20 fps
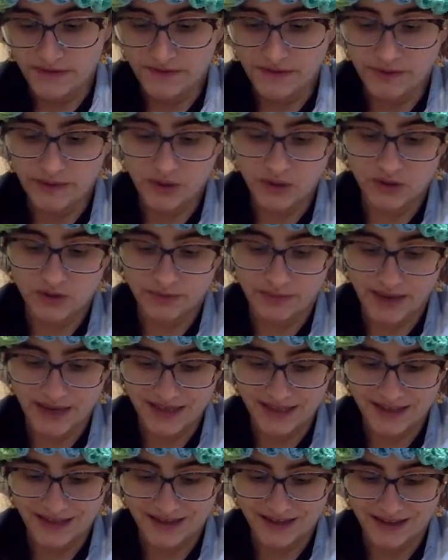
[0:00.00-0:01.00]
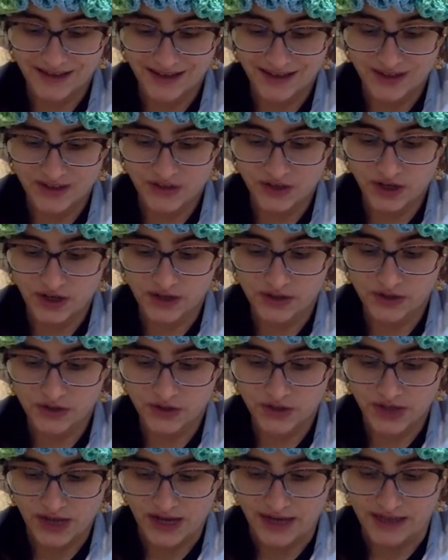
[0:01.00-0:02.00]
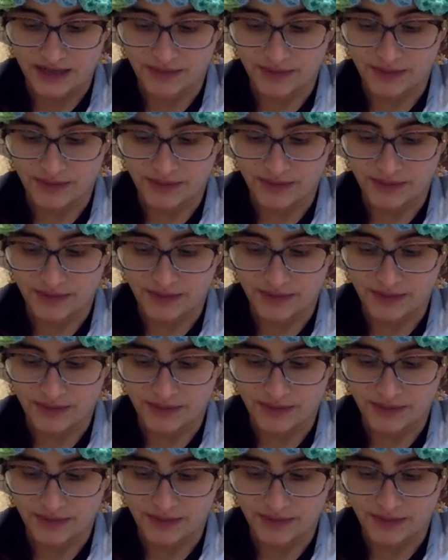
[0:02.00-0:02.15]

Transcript: of the most basic things to understand